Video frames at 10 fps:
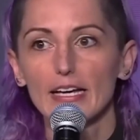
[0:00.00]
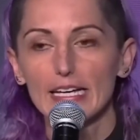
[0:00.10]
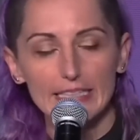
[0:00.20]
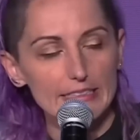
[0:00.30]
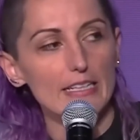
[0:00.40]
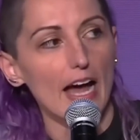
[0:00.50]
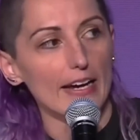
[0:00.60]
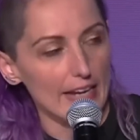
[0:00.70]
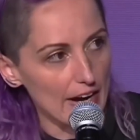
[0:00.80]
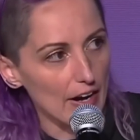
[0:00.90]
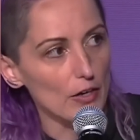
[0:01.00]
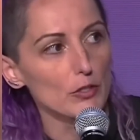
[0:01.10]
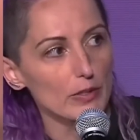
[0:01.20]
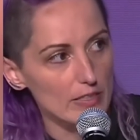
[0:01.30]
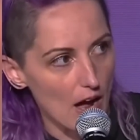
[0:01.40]
He did not care
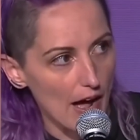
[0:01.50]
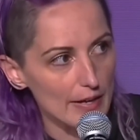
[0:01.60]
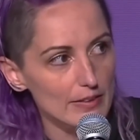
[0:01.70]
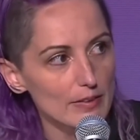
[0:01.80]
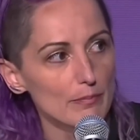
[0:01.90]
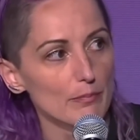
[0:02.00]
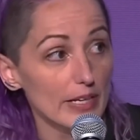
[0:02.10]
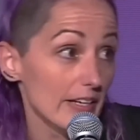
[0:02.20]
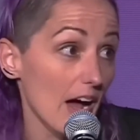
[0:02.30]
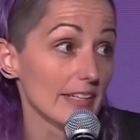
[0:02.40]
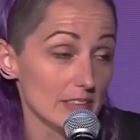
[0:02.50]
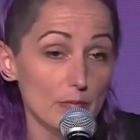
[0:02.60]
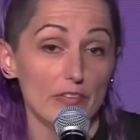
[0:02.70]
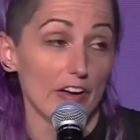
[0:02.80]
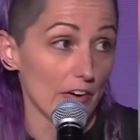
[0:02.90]
who he got, but he got
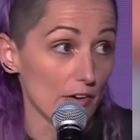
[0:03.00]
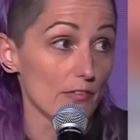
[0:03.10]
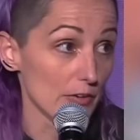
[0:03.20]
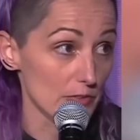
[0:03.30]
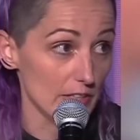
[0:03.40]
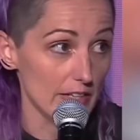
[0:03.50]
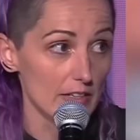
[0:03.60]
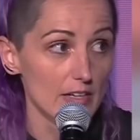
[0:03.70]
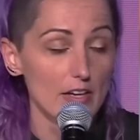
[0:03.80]
someone that hurt Rosie.